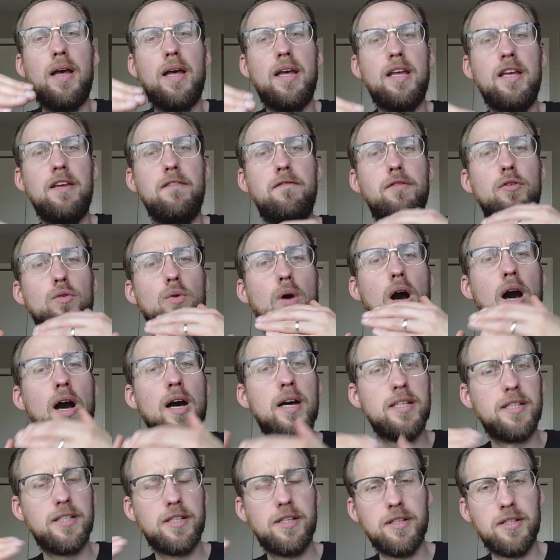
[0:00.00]
if you
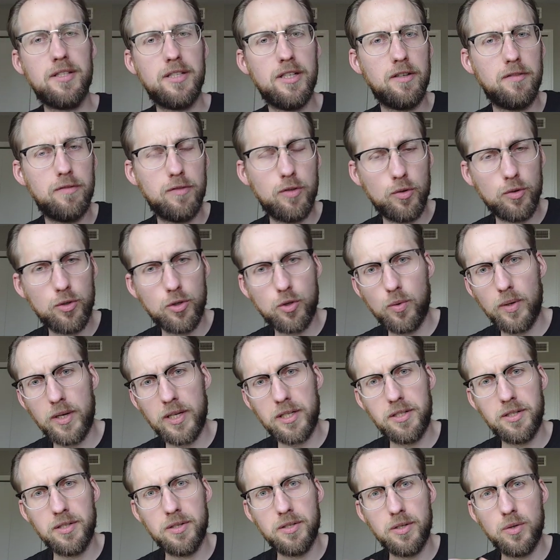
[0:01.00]
ask yourself those
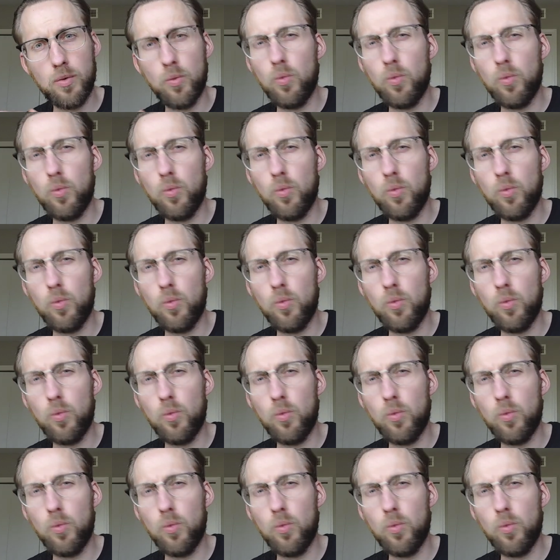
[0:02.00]
questions,